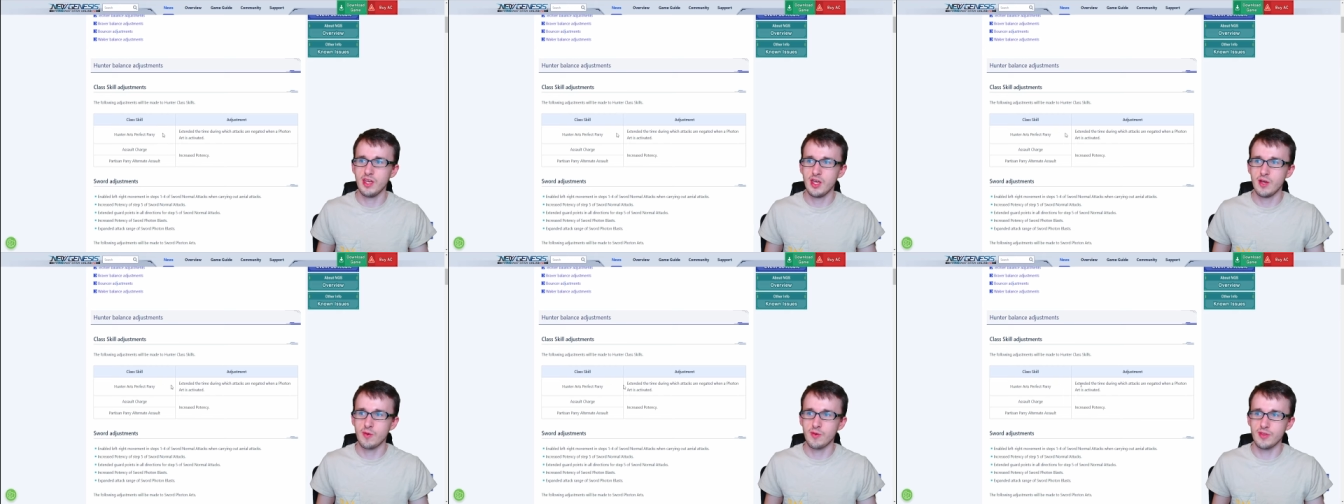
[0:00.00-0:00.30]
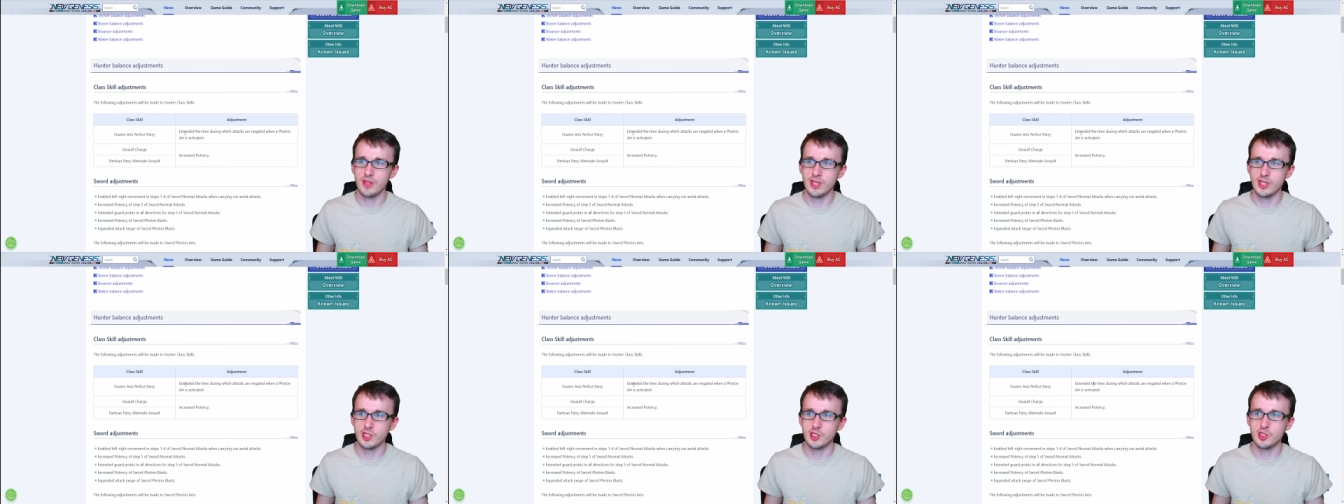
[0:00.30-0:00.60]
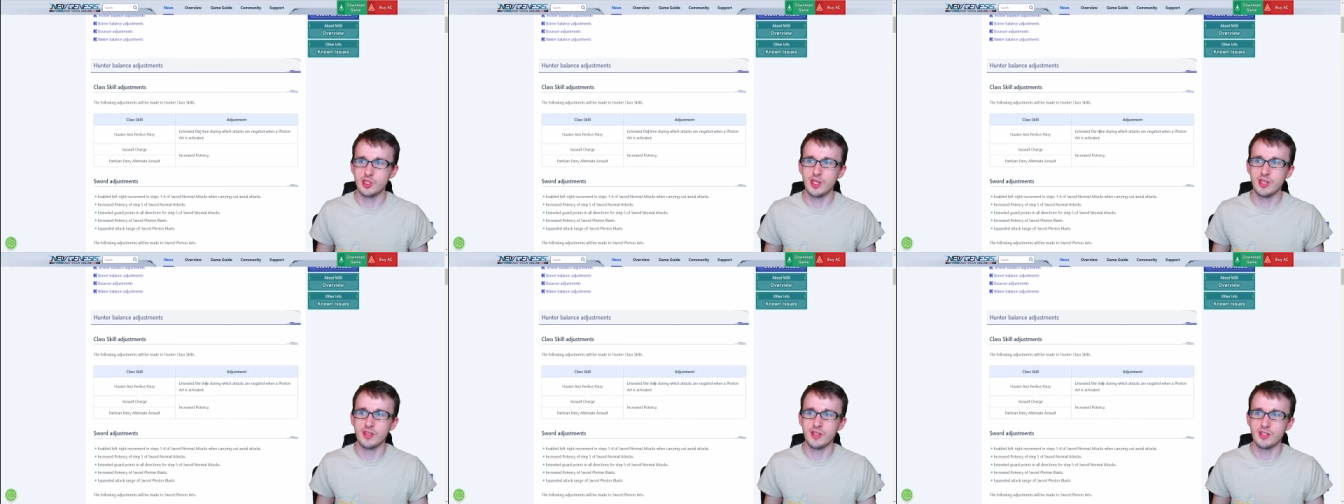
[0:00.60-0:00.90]
where they
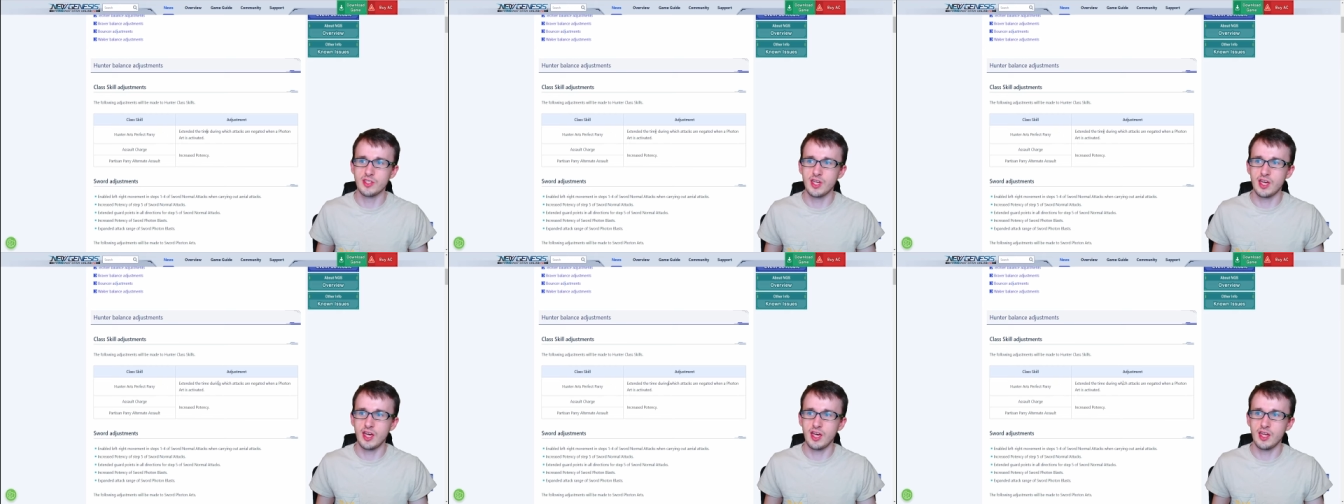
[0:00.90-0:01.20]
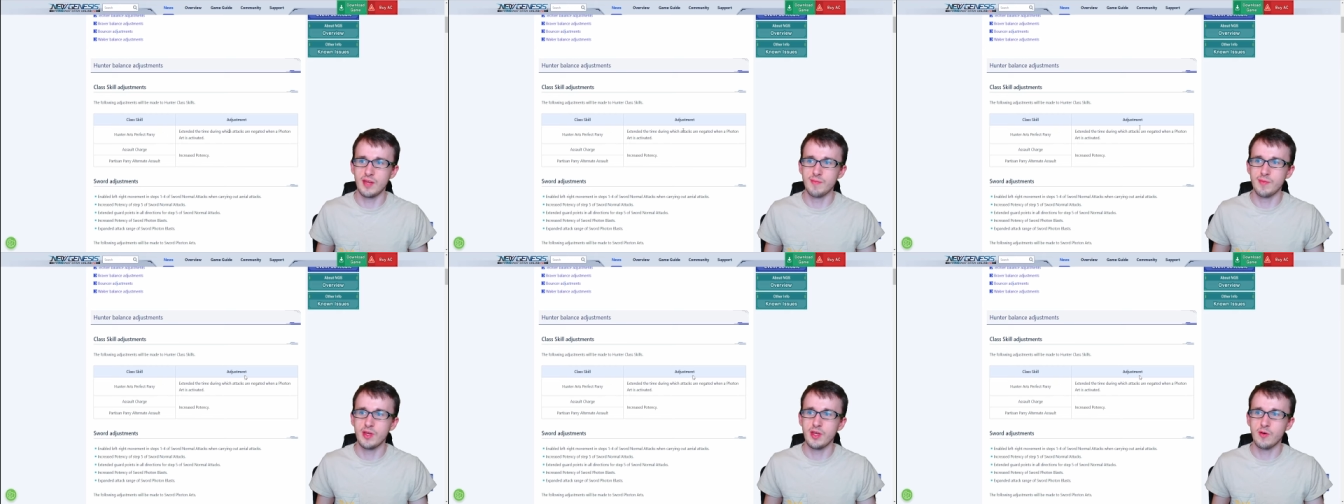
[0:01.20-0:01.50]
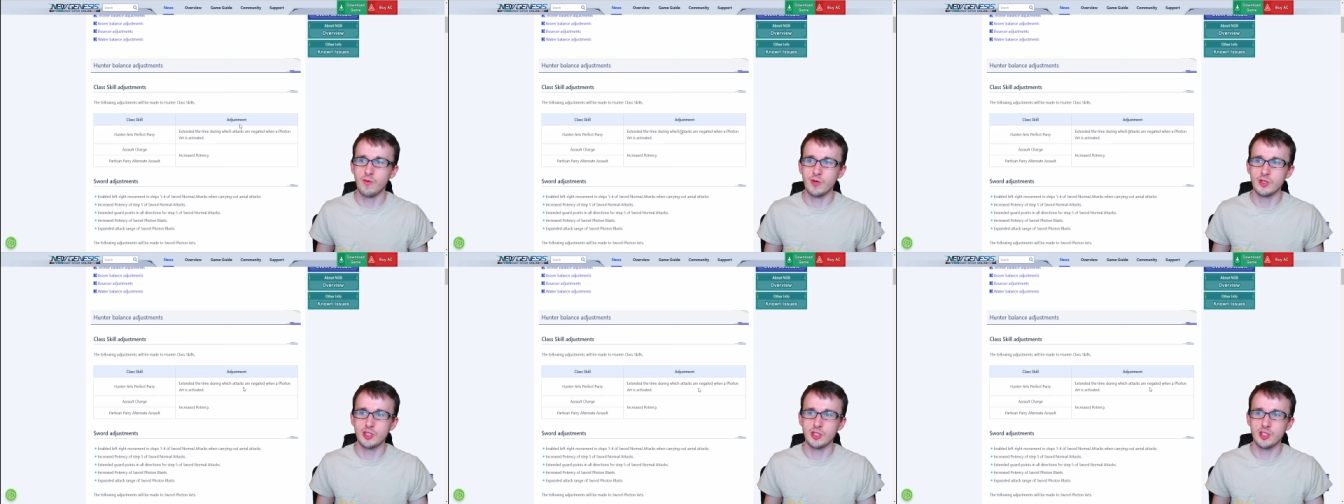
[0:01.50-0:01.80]
extend the time
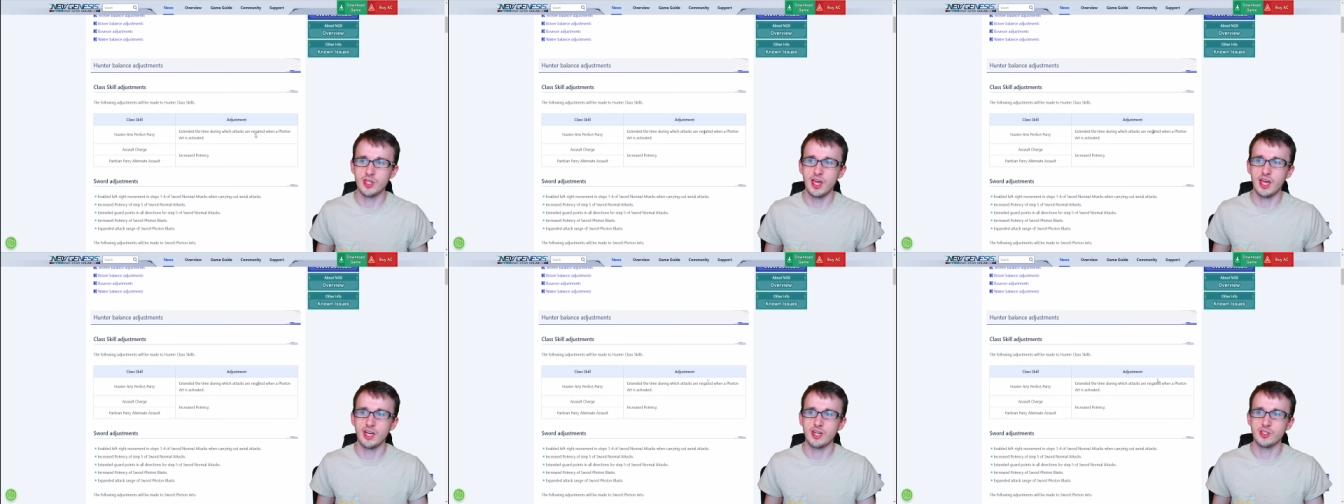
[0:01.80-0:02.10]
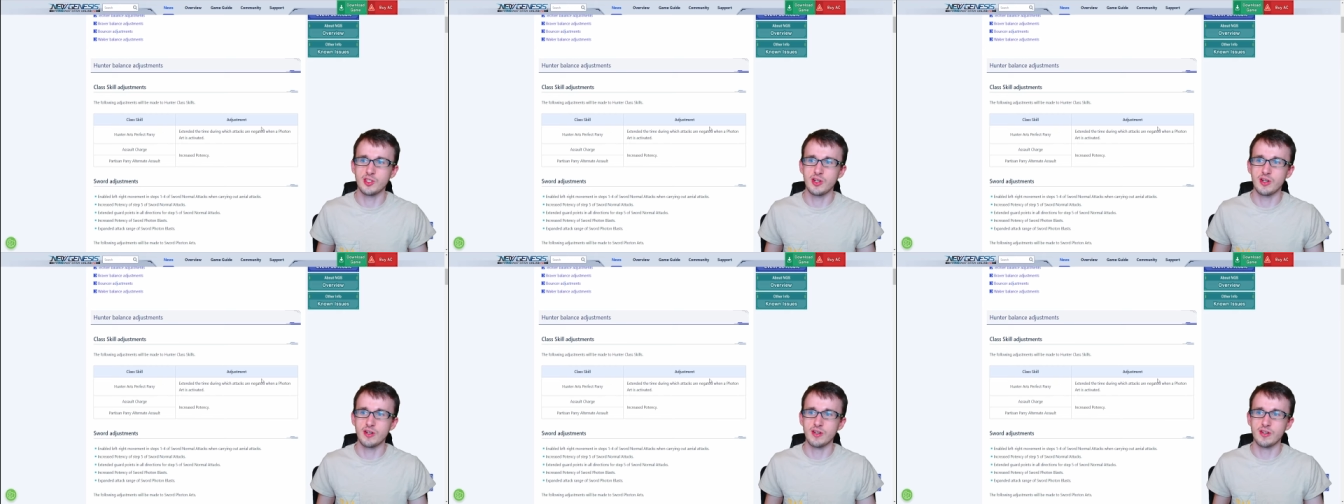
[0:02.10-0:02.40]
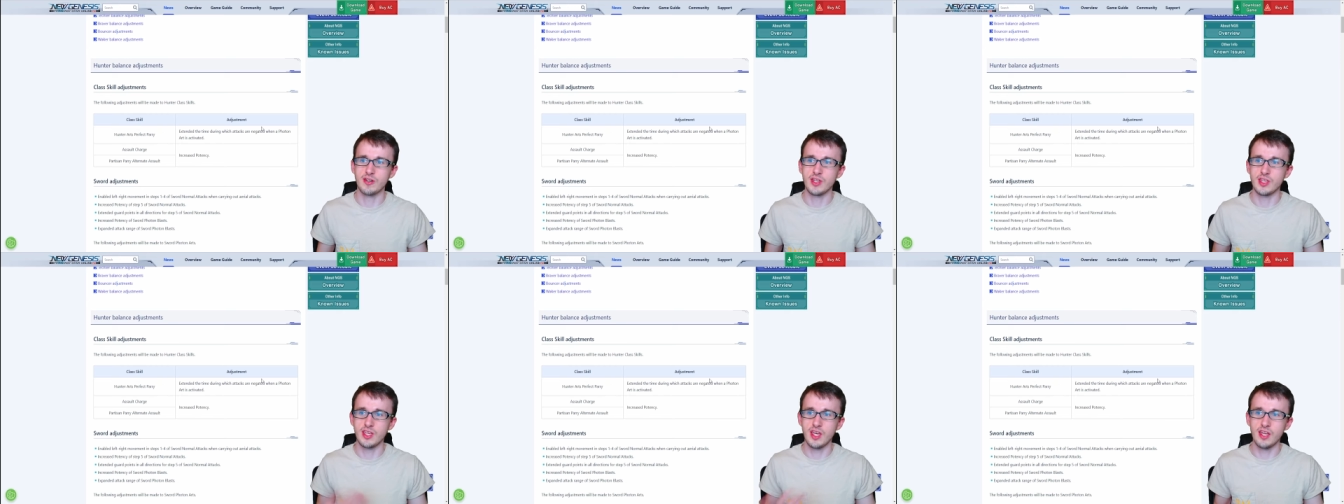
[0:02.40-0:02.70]
which attacks are
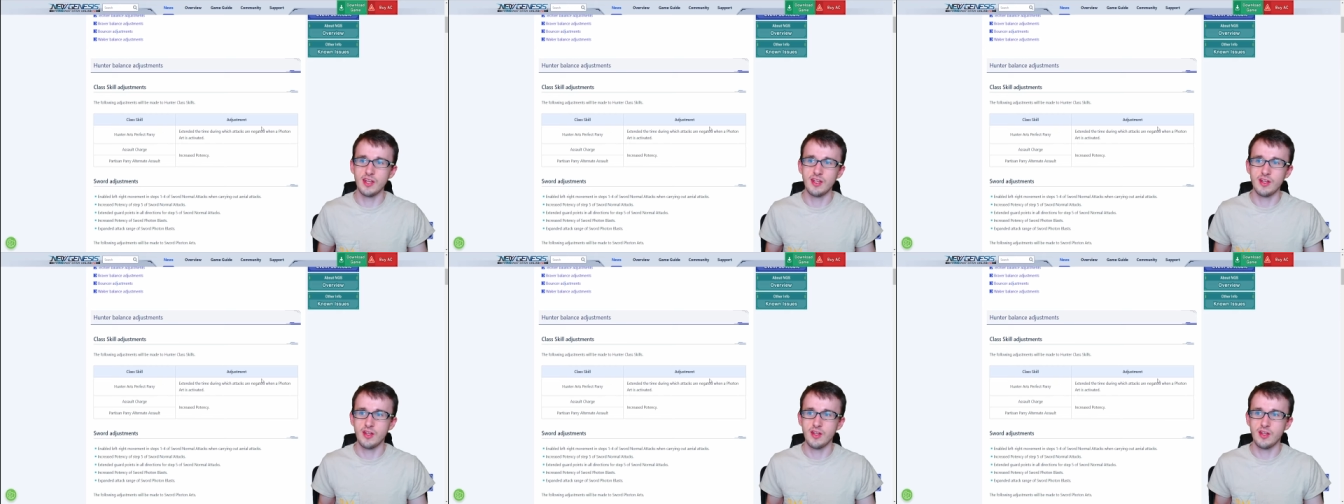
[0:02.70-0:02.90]
negated